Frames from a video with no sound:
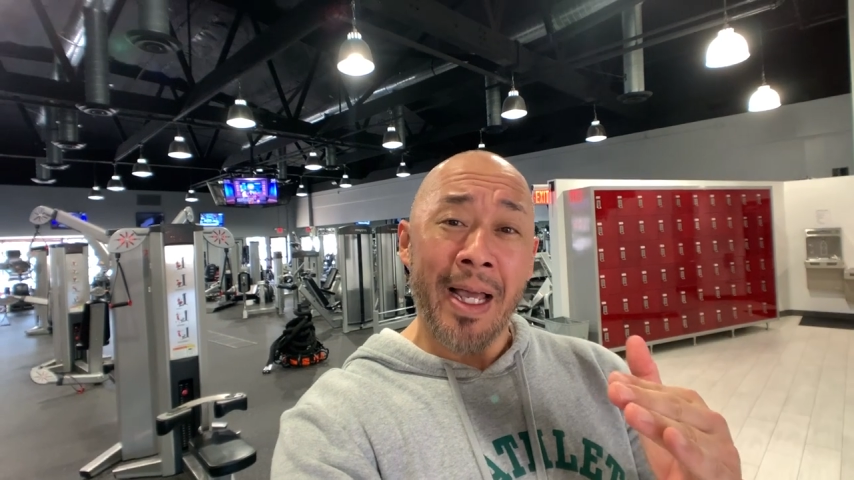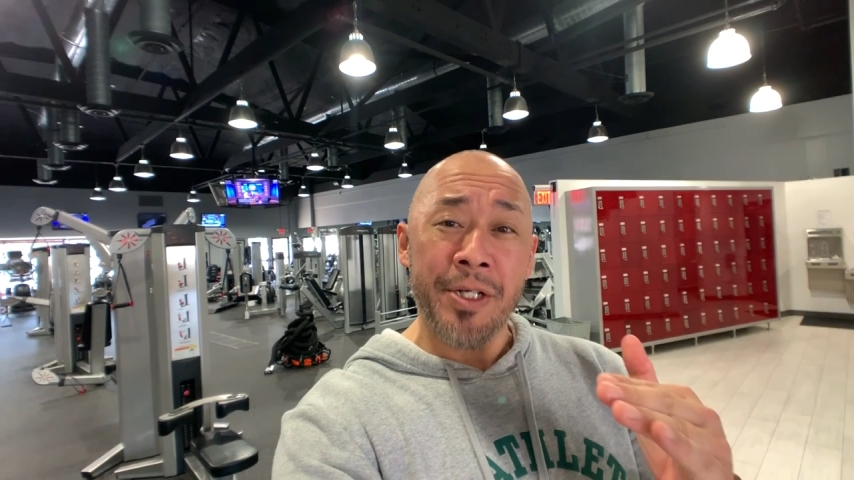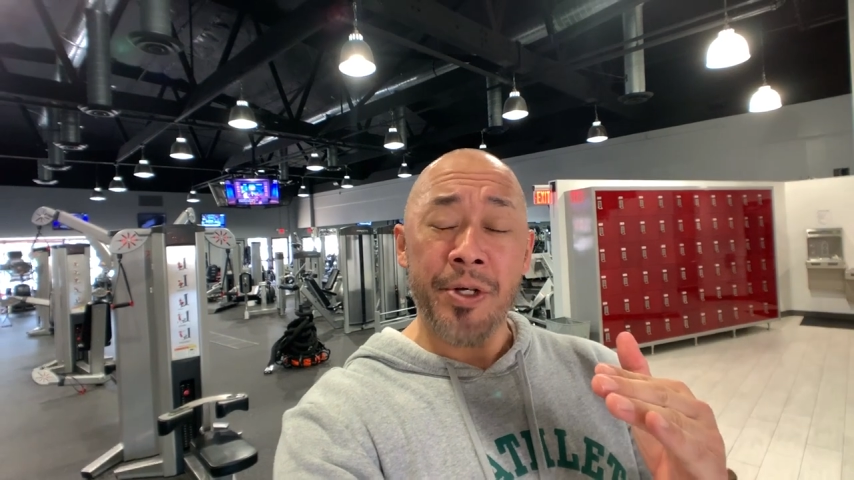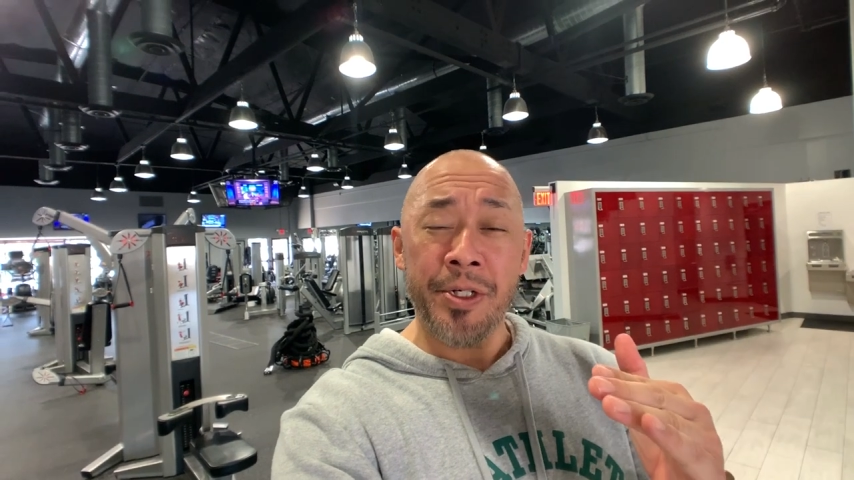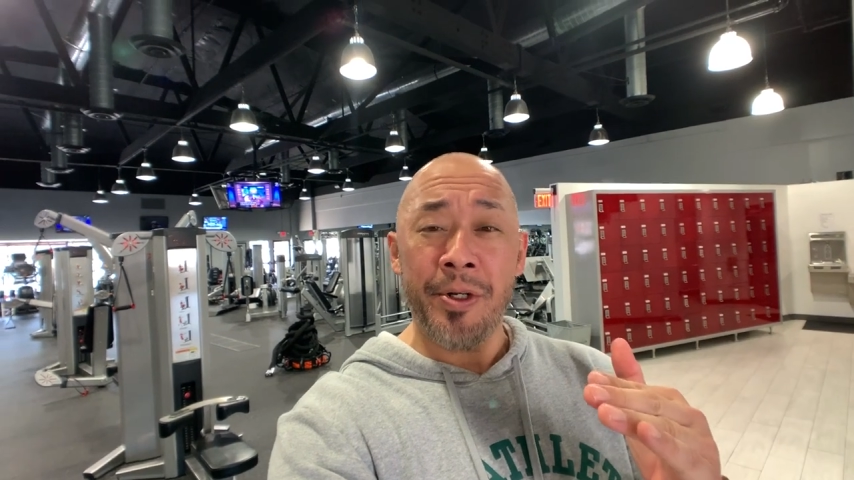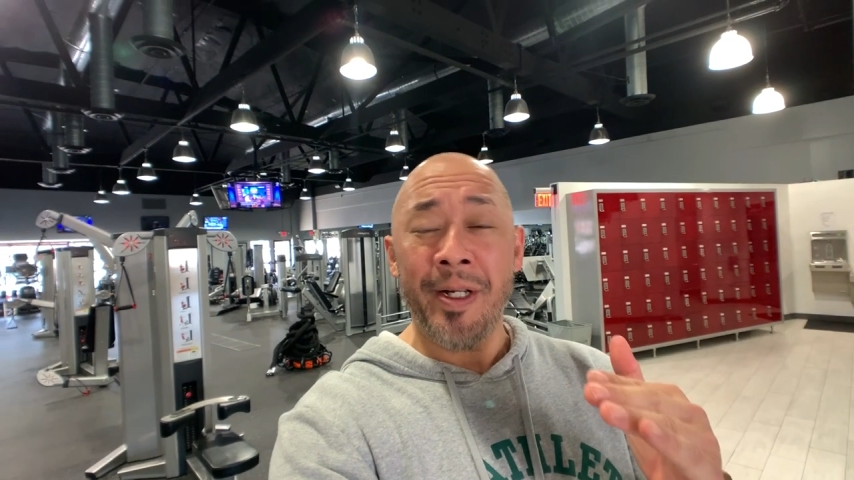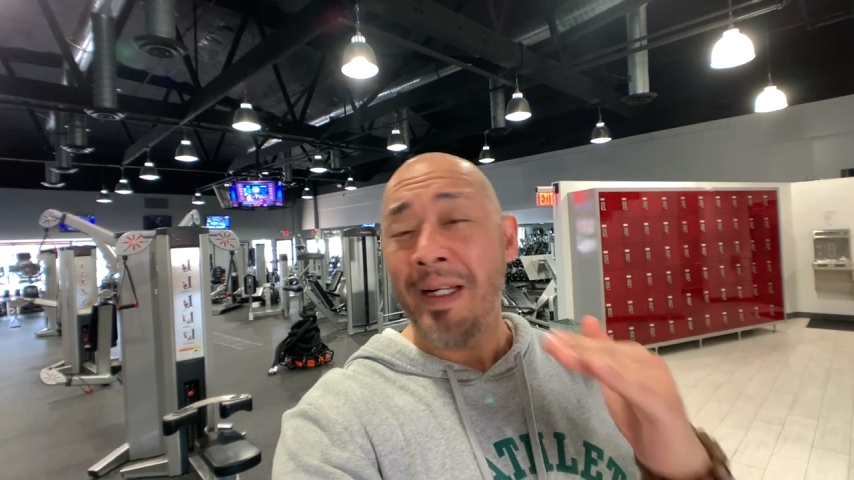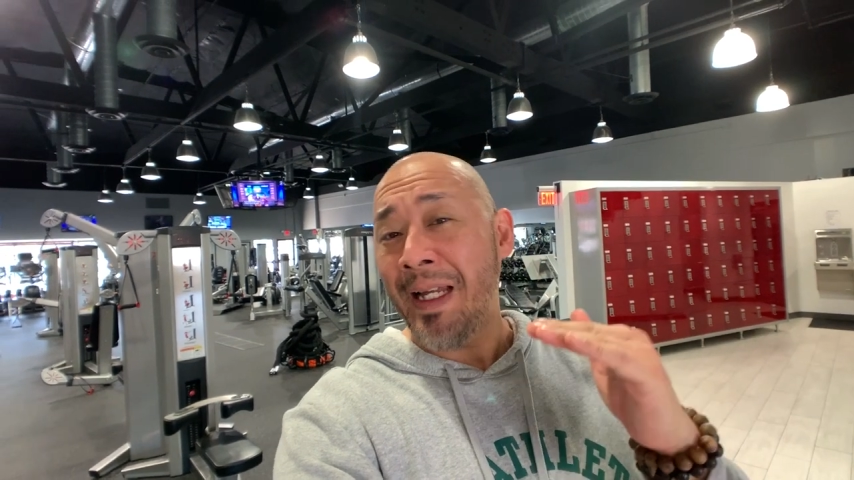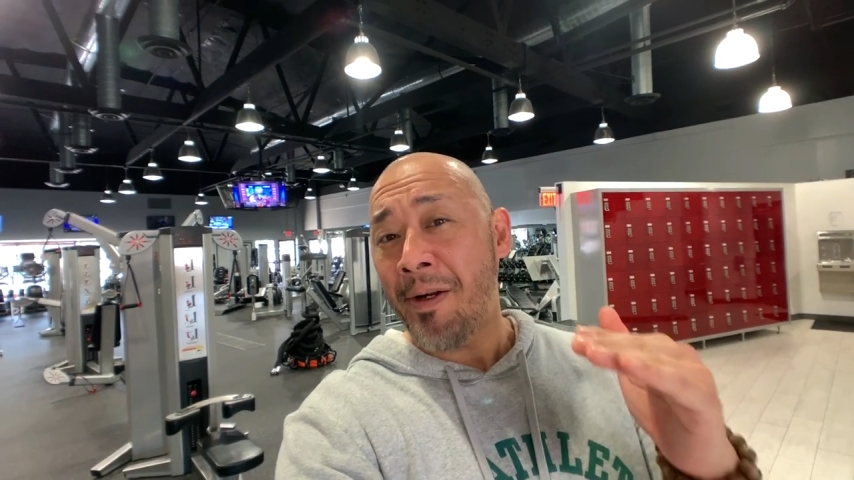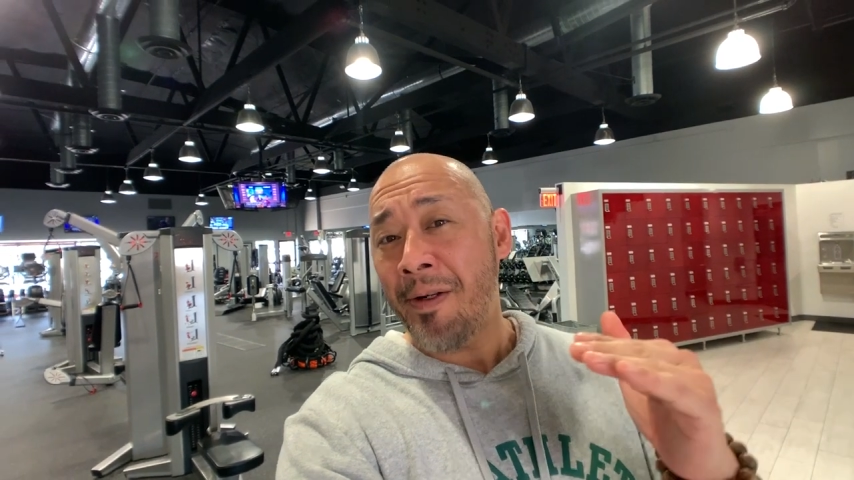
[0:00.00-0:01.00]
structure it and
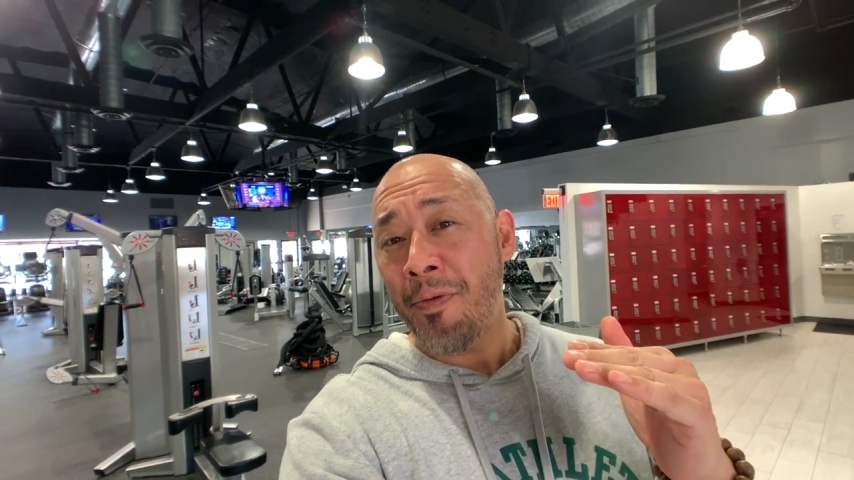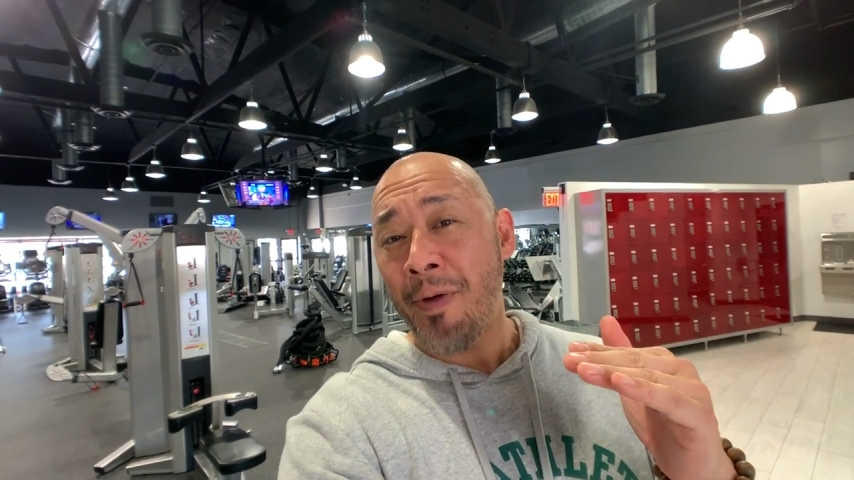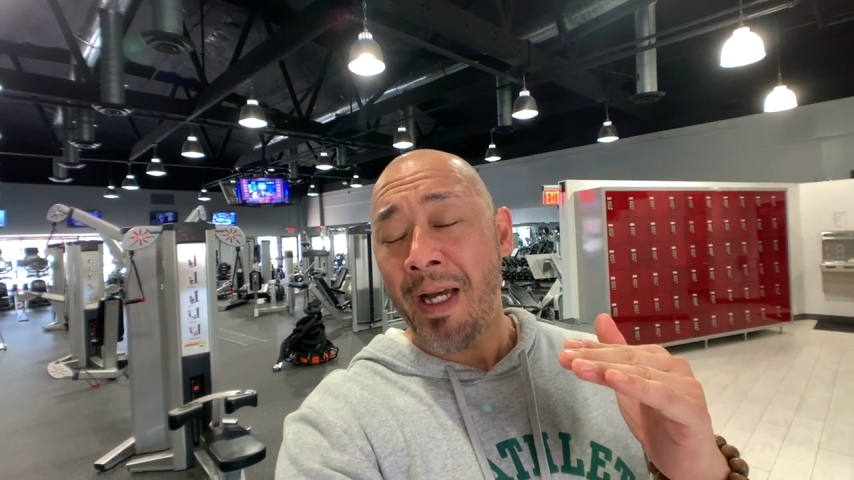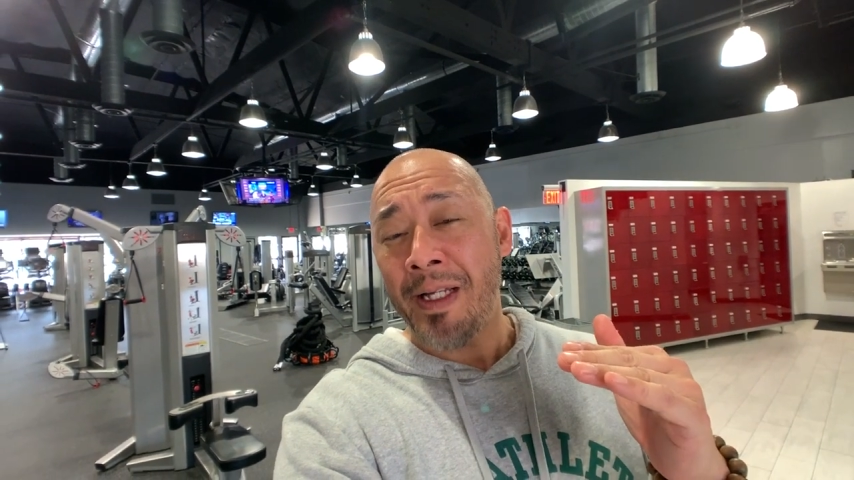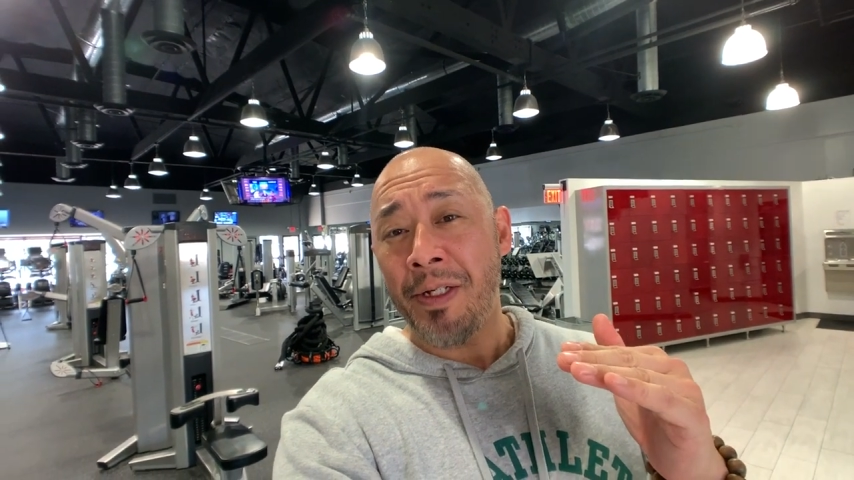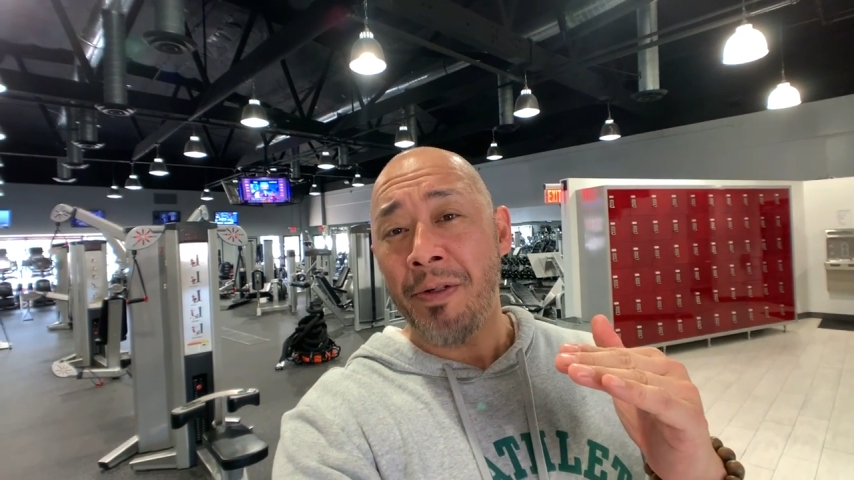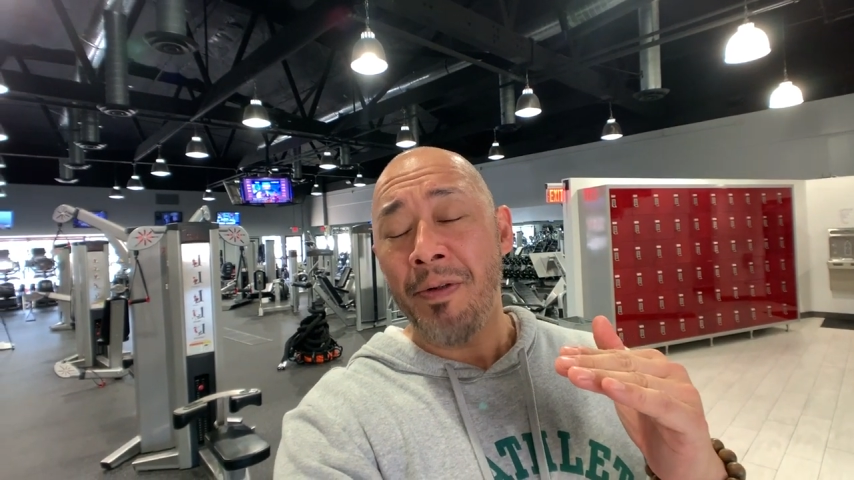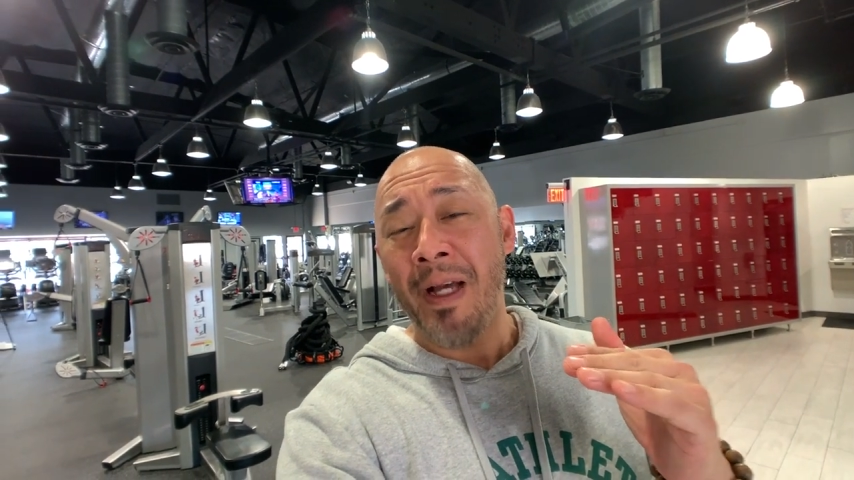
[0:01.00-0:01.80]
layer it the way I do,